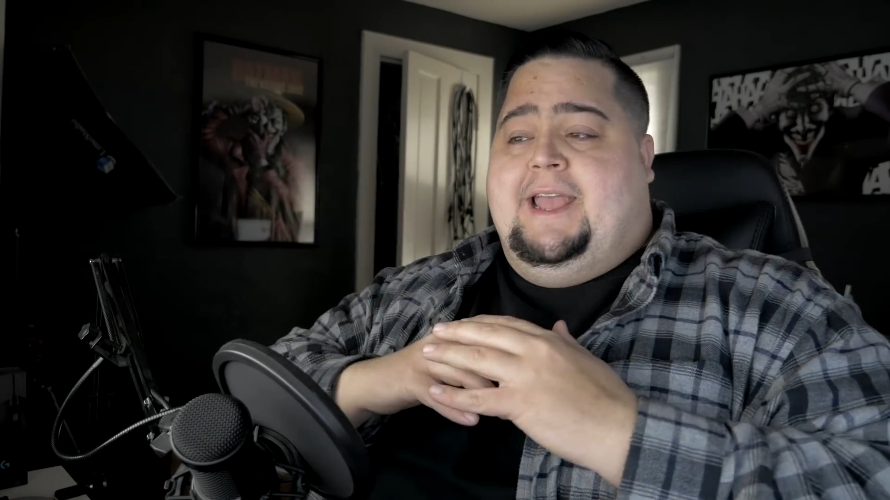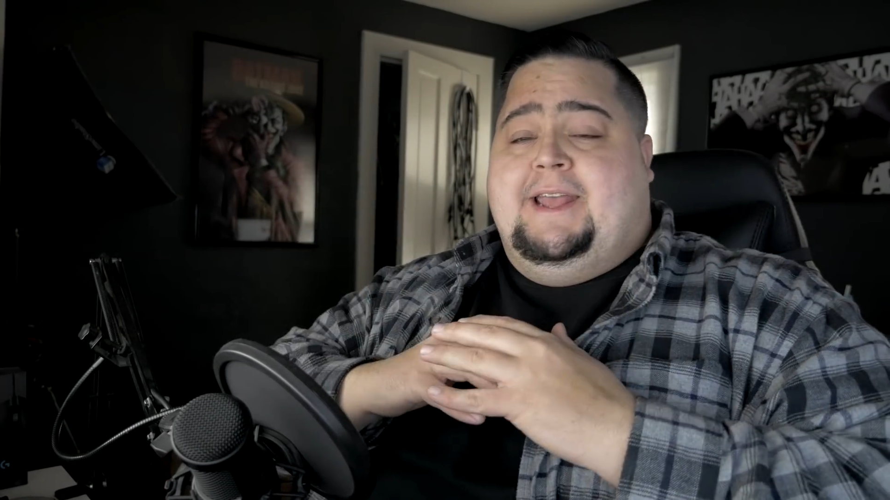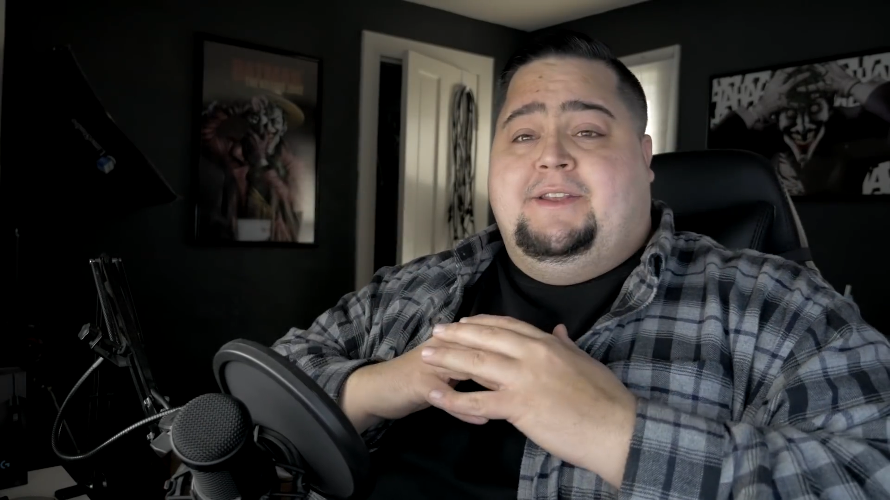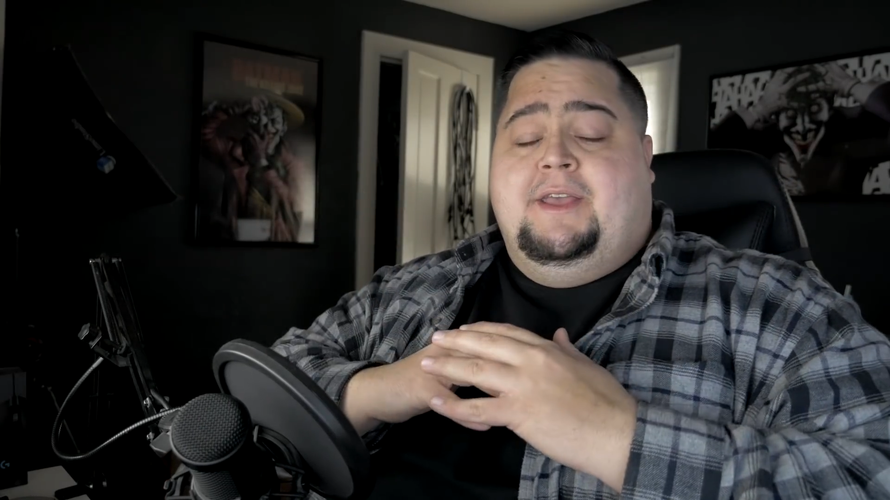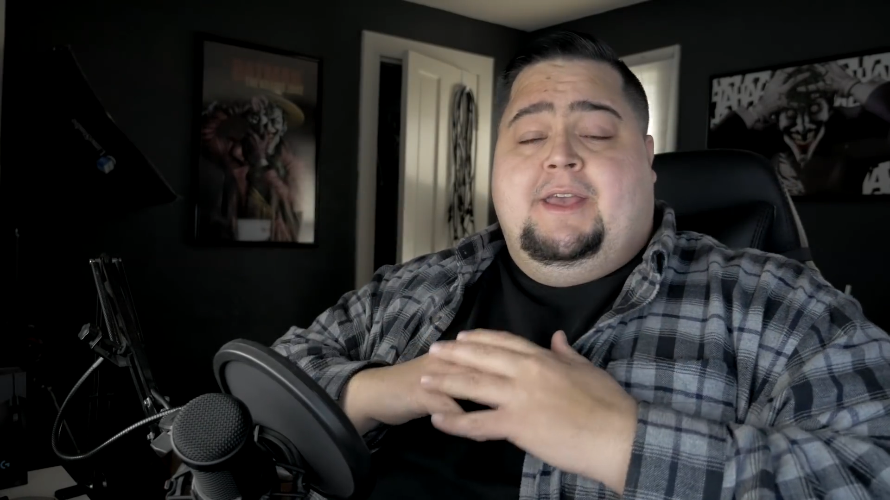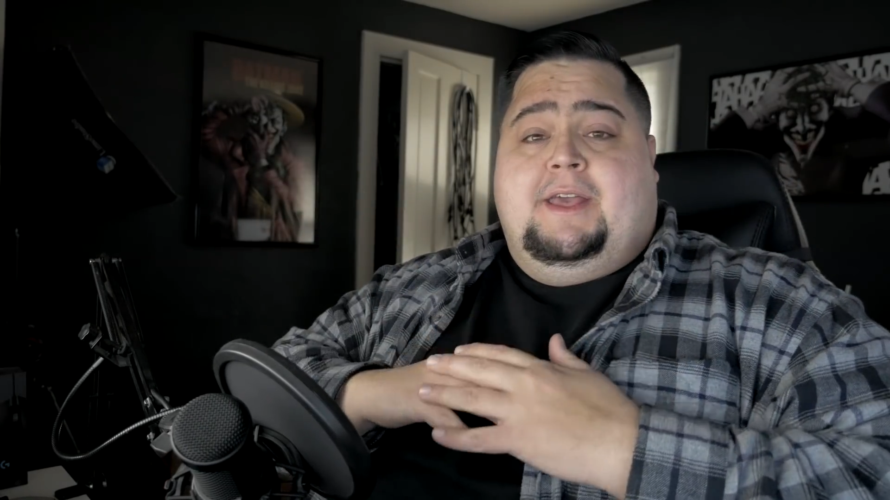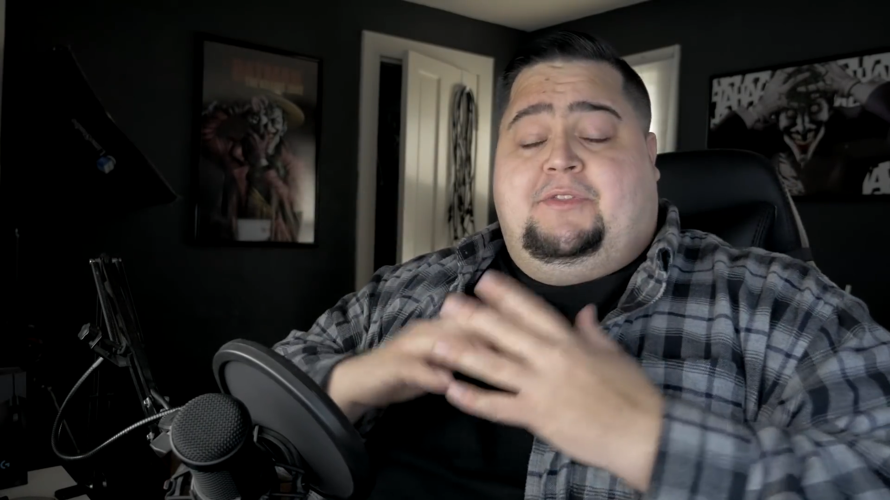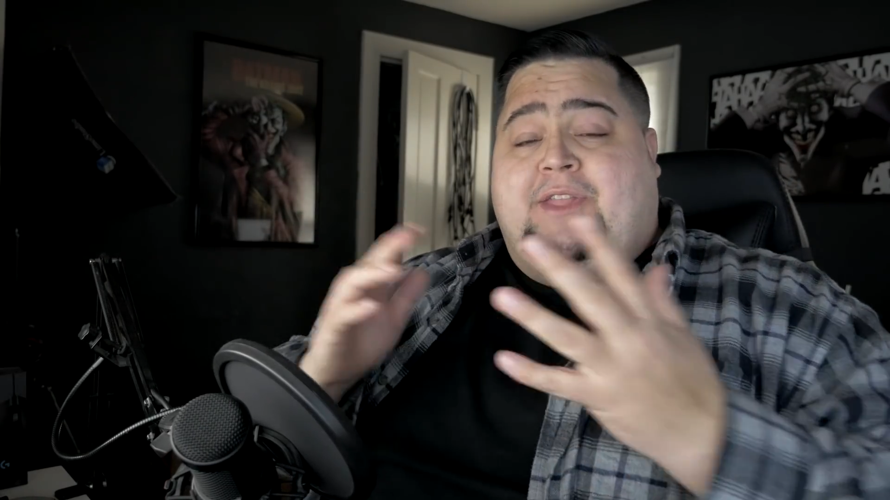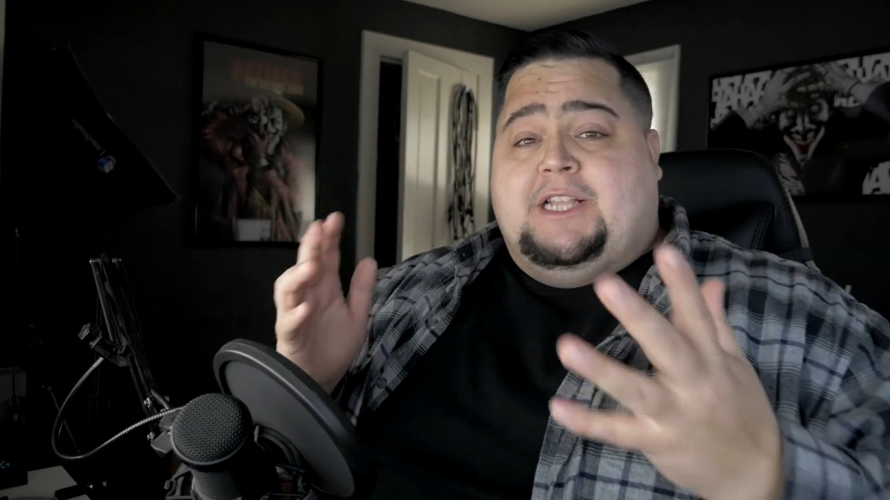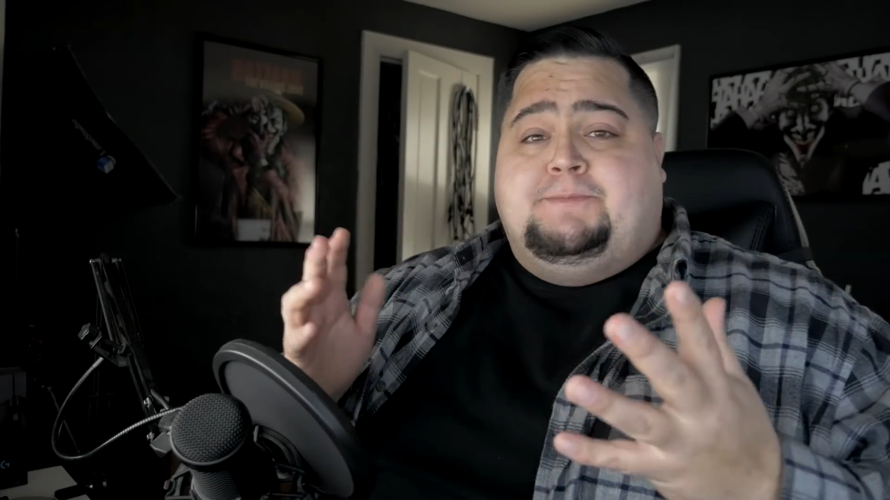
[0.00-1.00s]
and
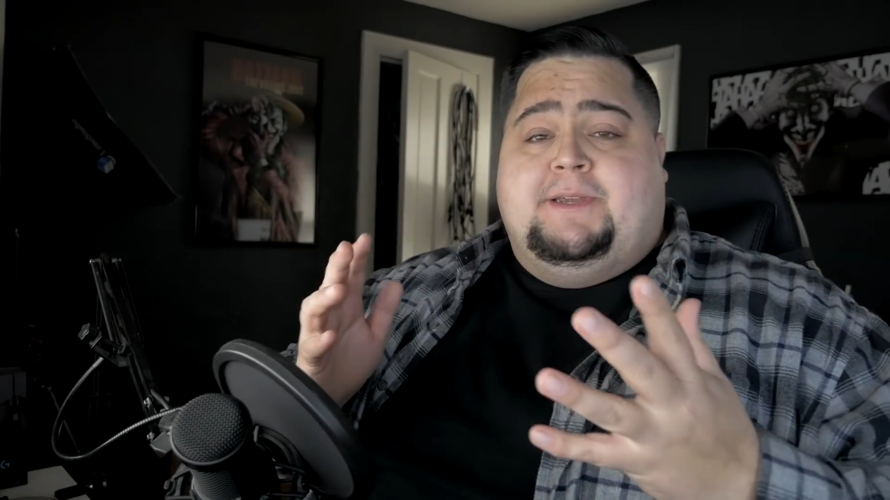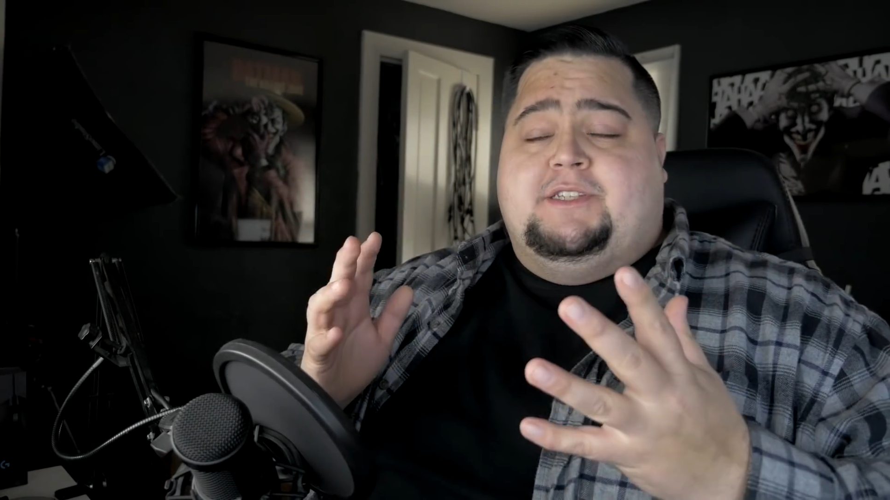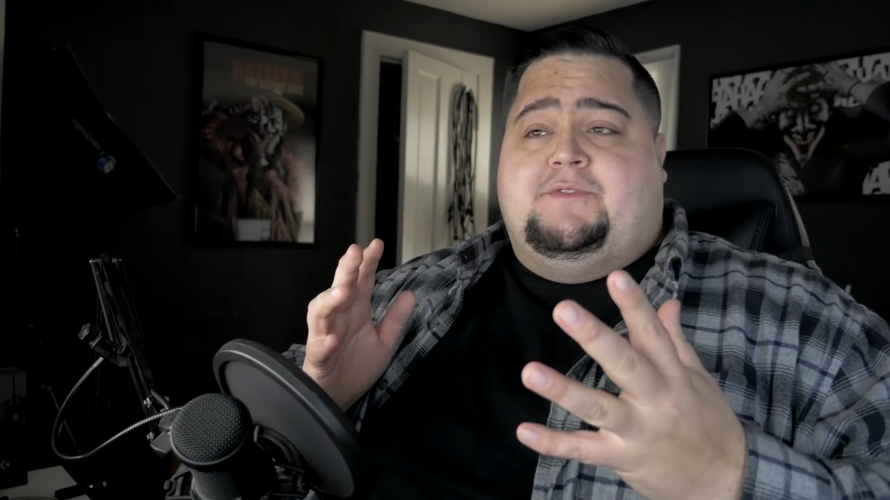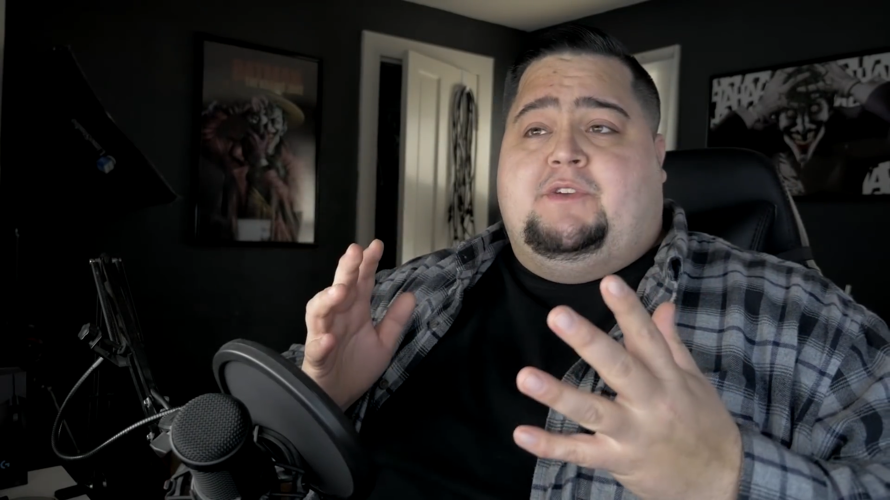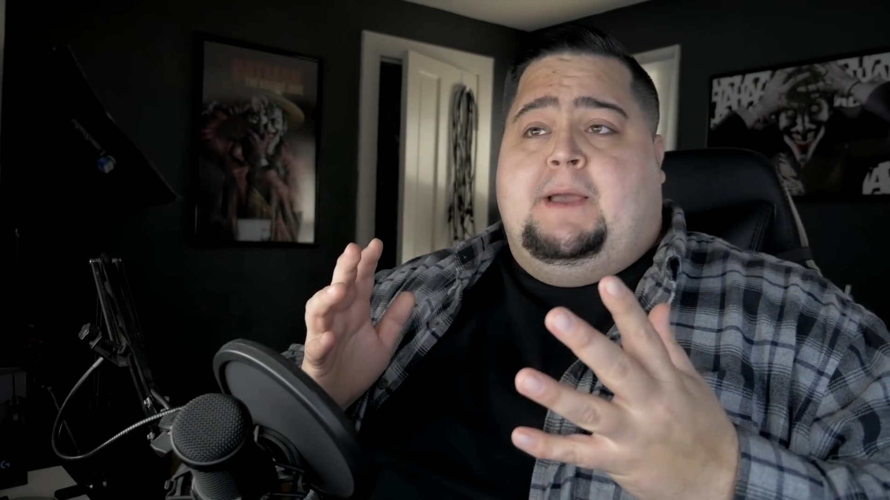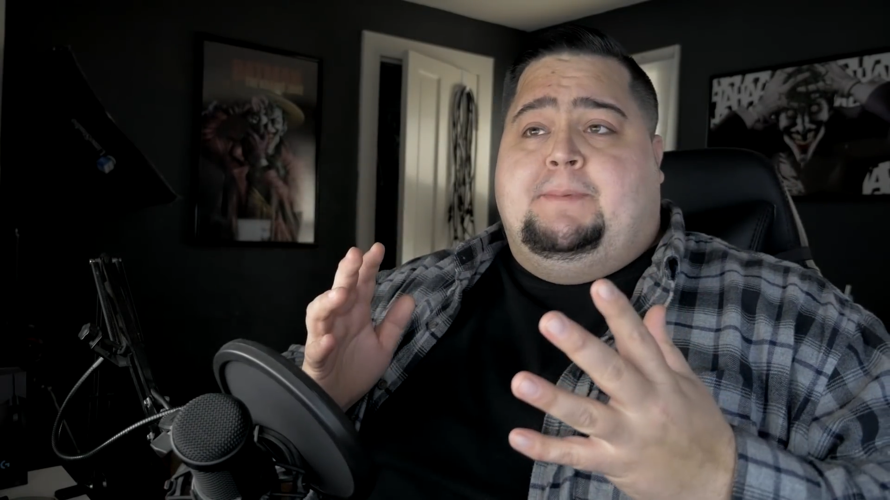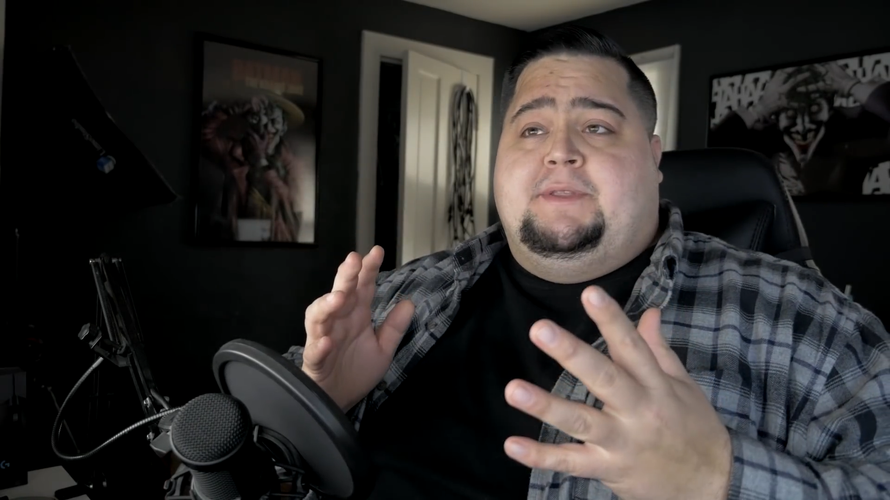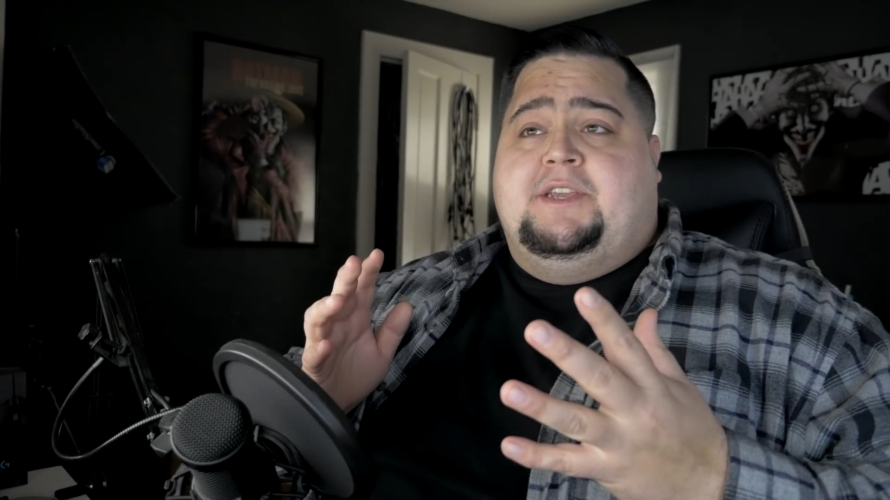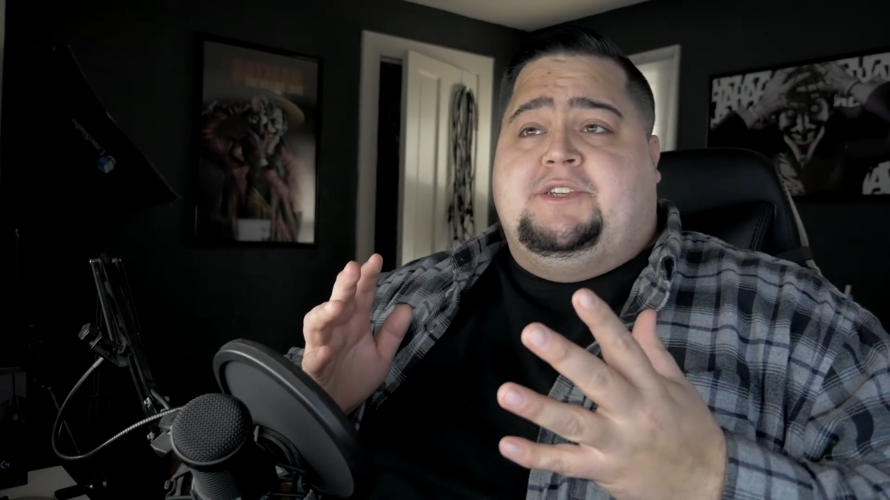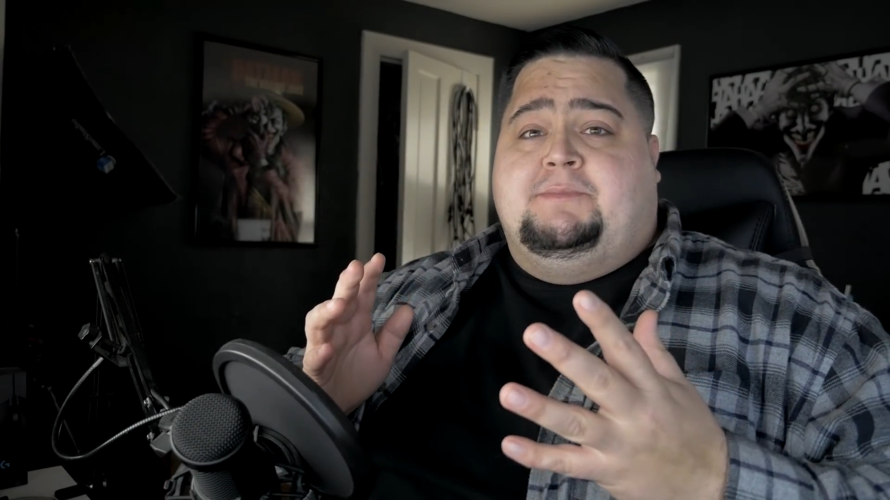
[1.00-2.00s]
that's because of
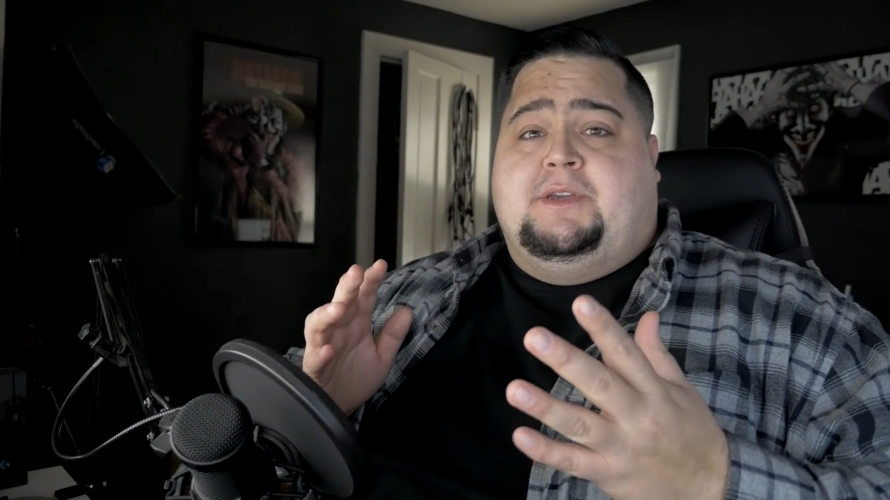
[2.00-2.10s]
competition.